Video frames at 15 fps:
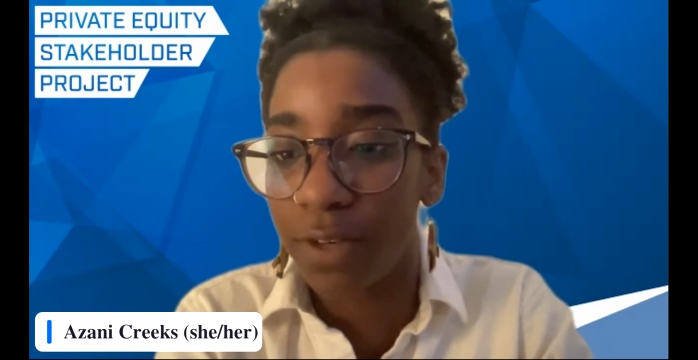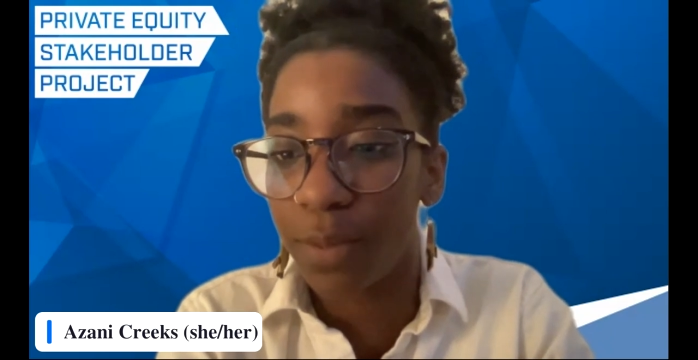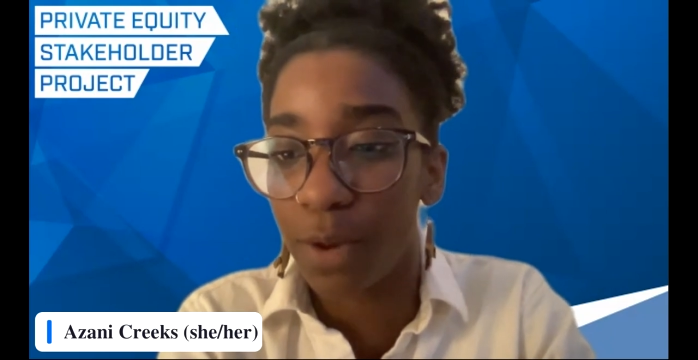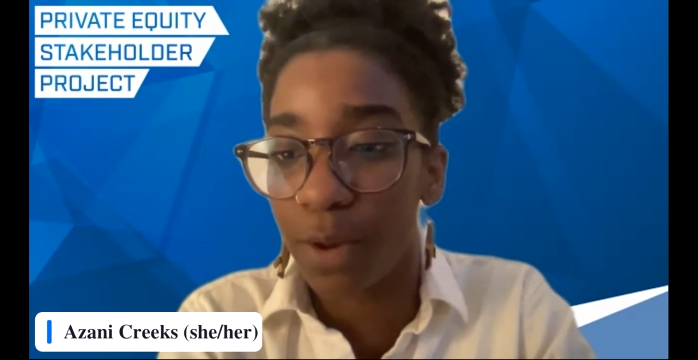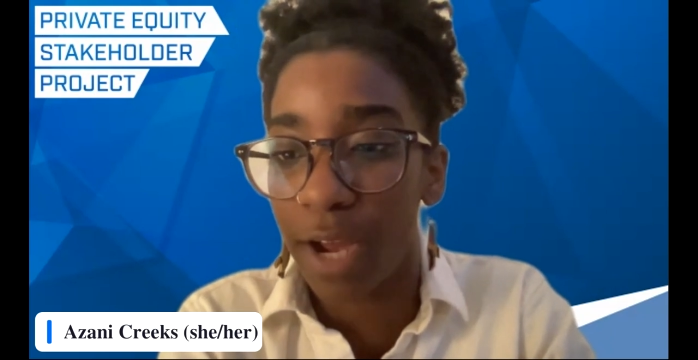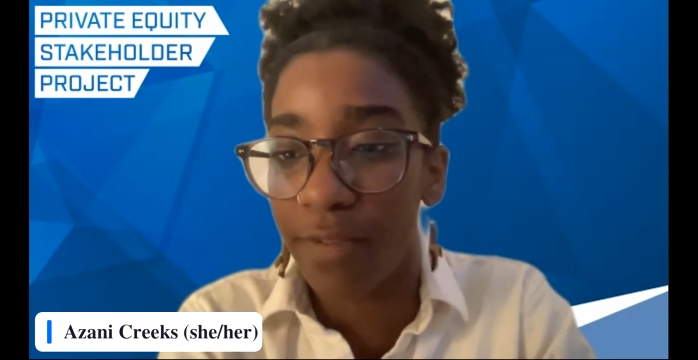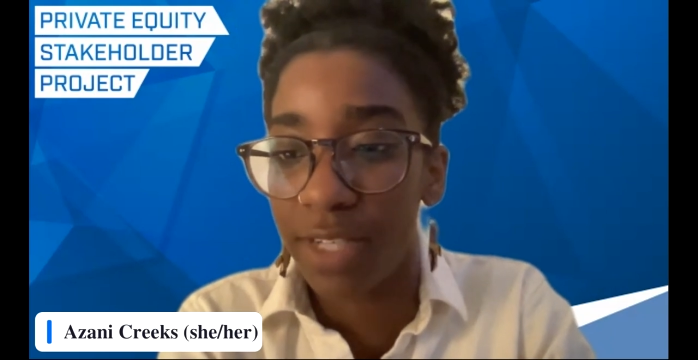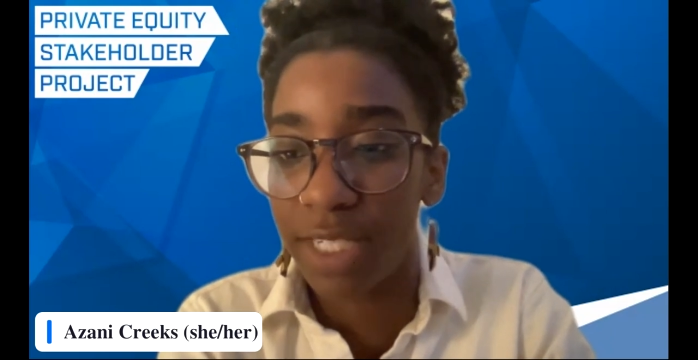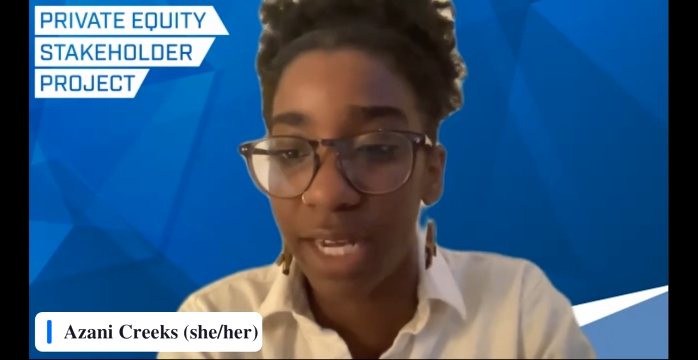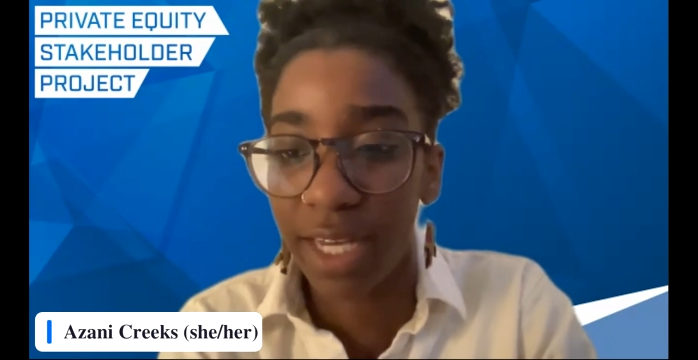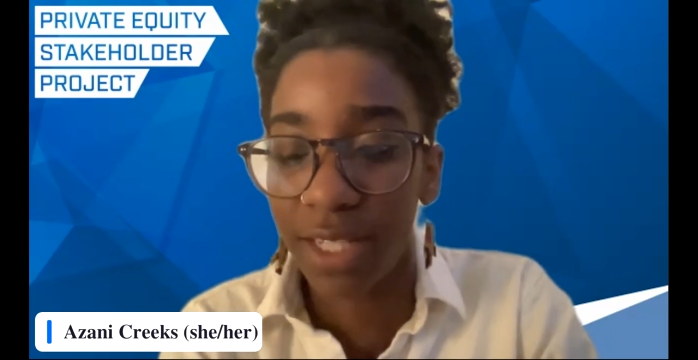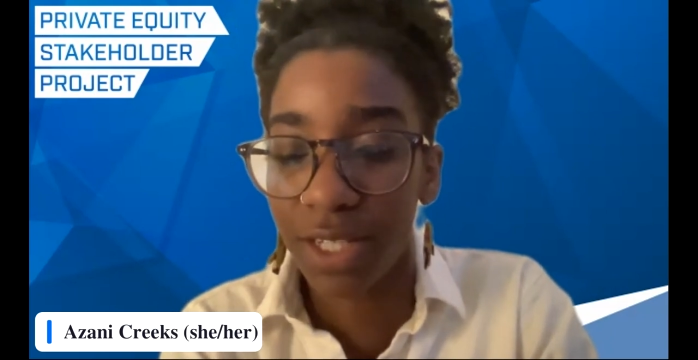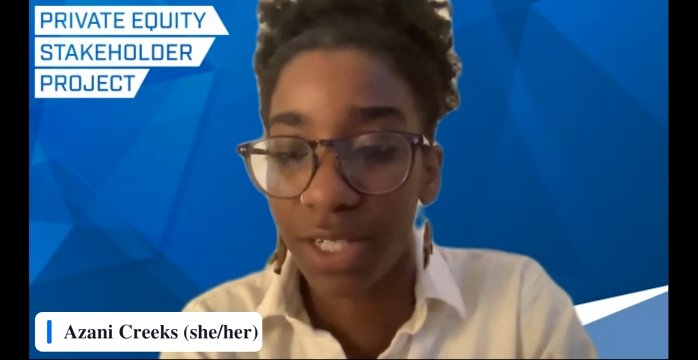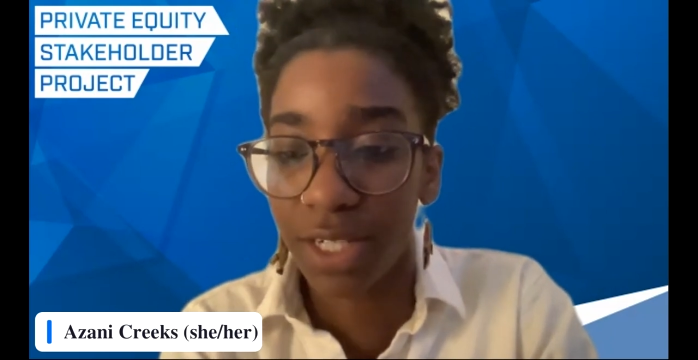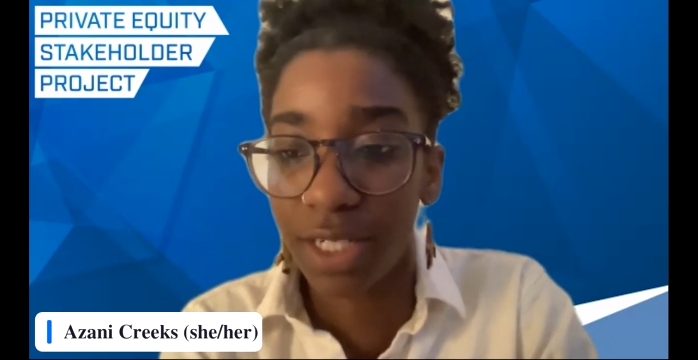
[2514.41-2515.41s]
for
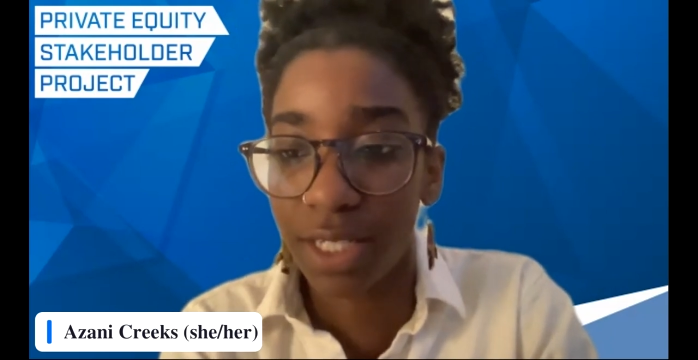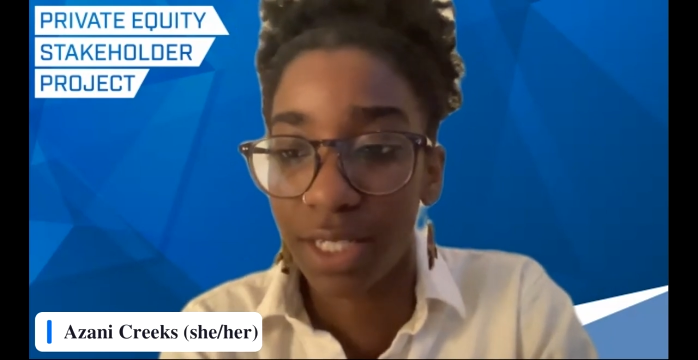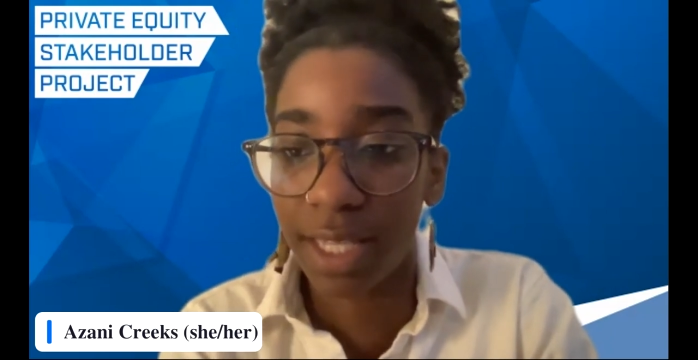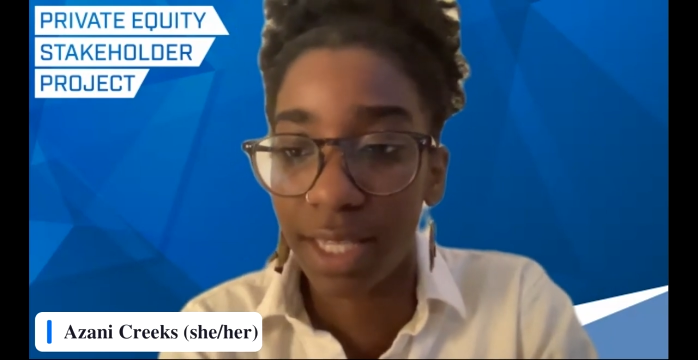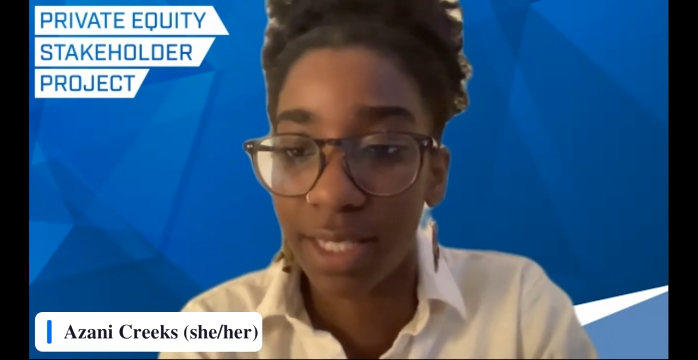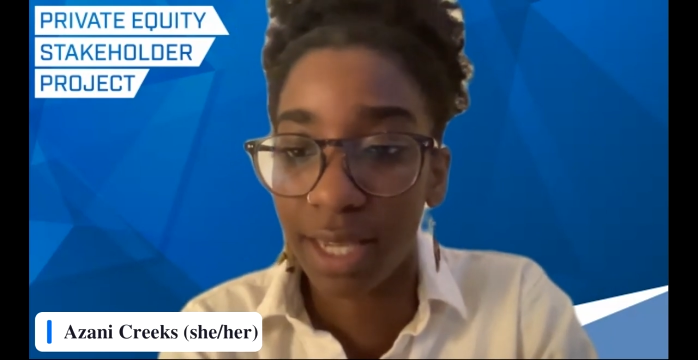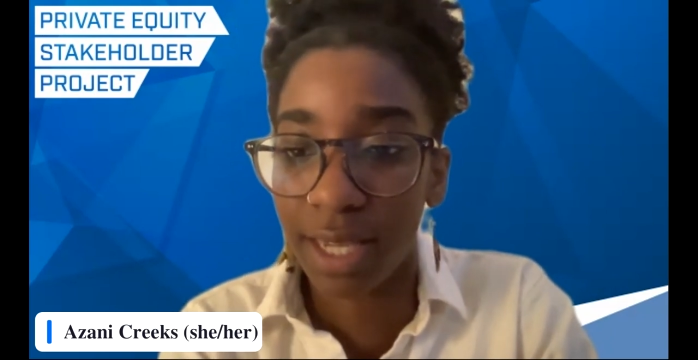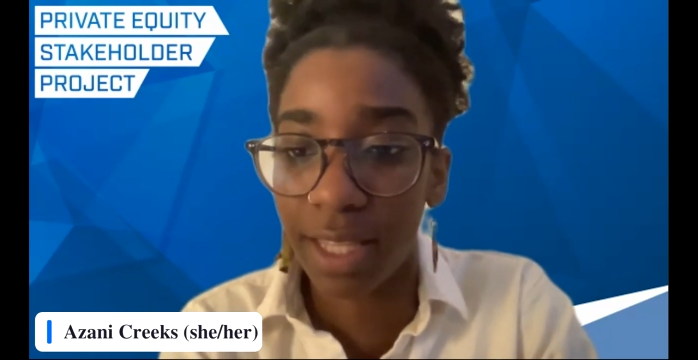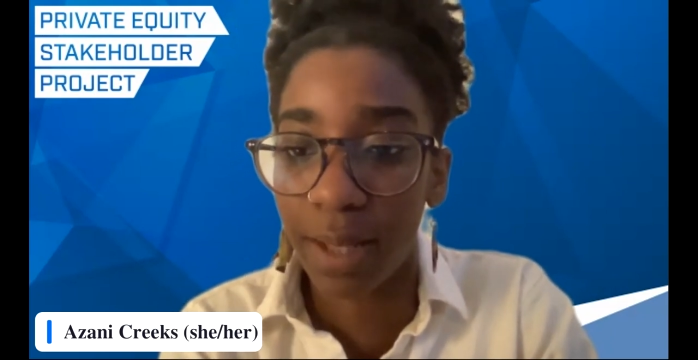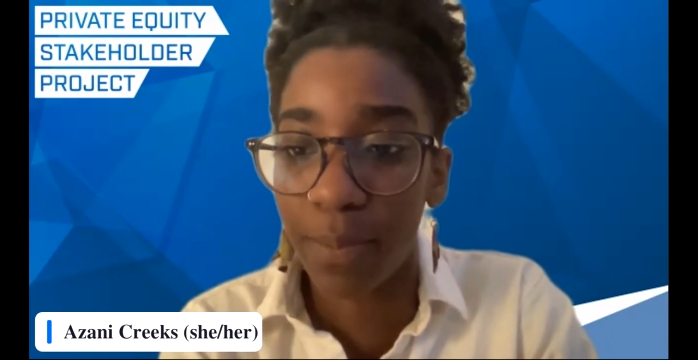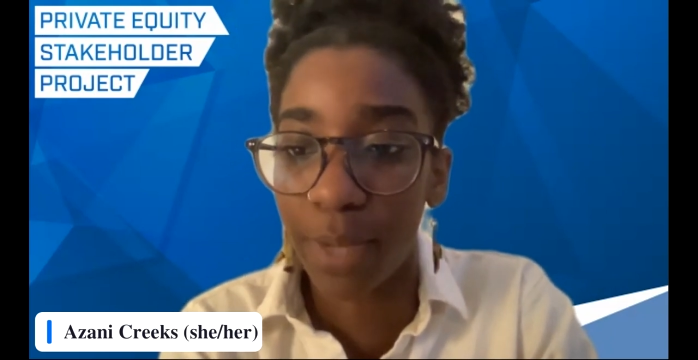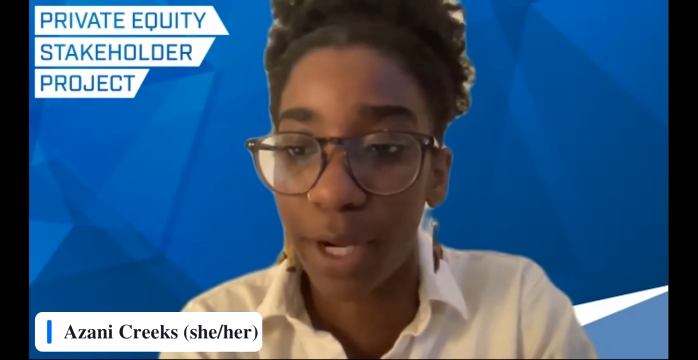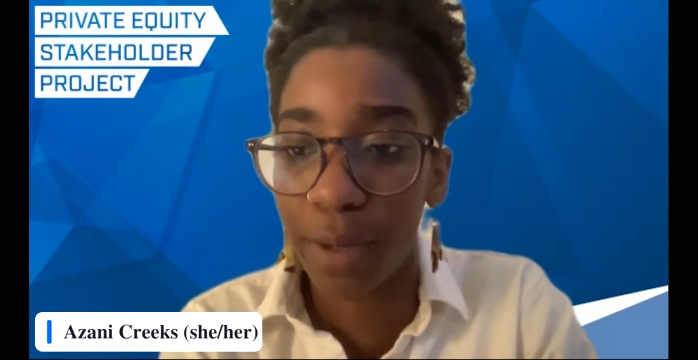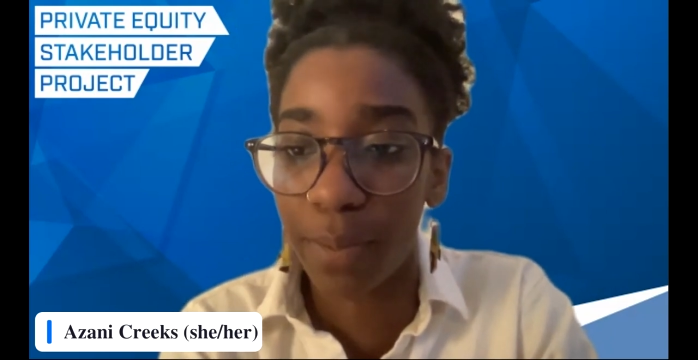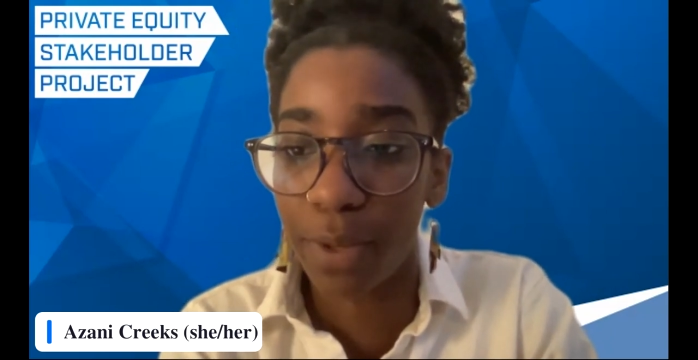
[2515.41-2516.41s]
privatizers that say
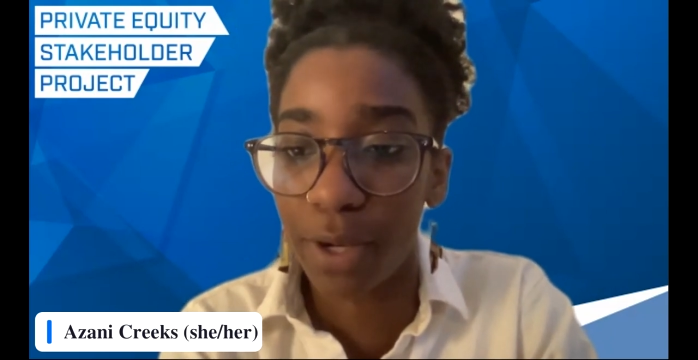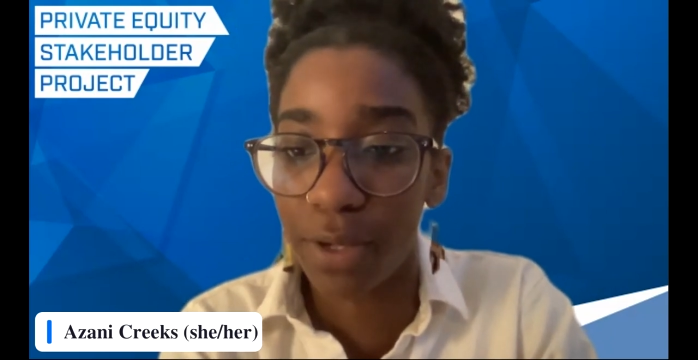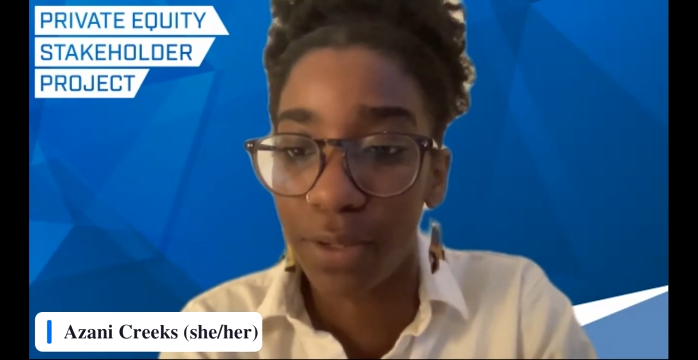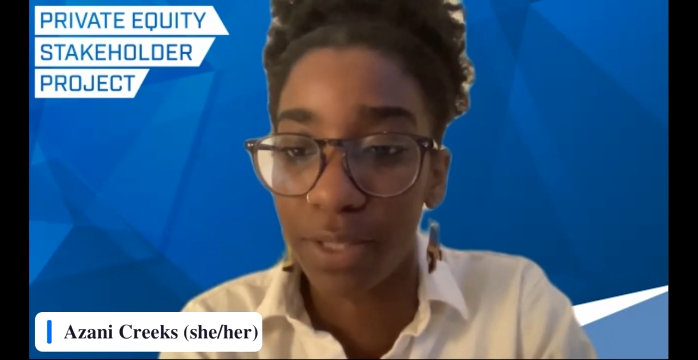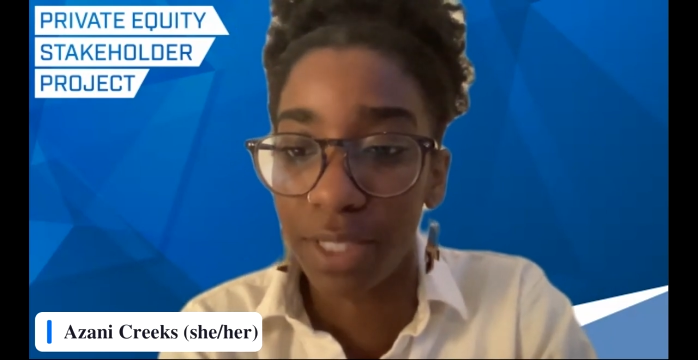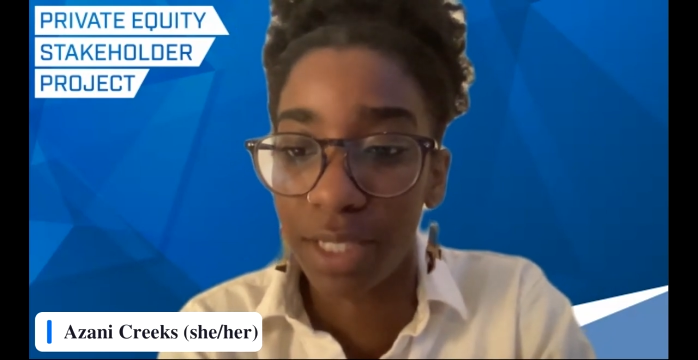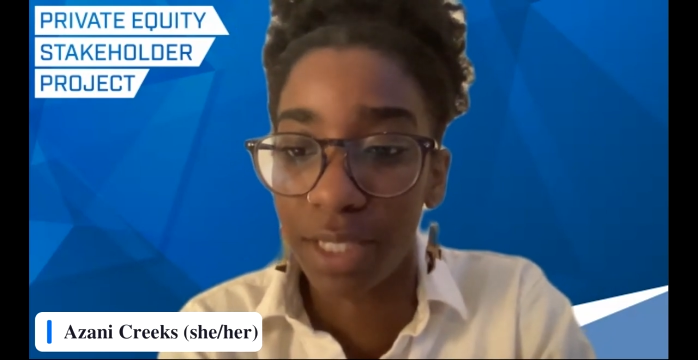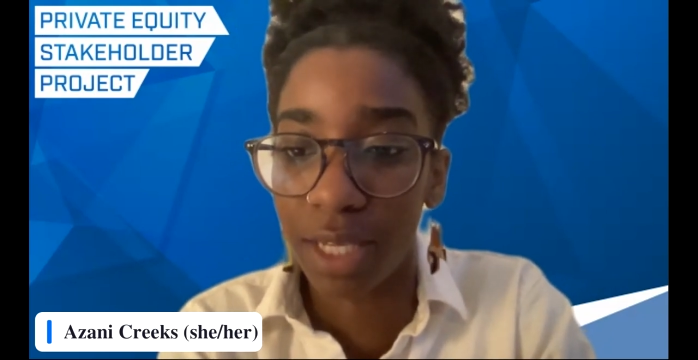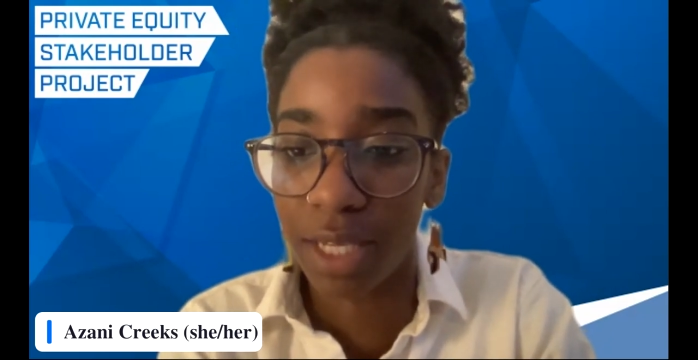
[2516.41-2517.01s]
that bare bones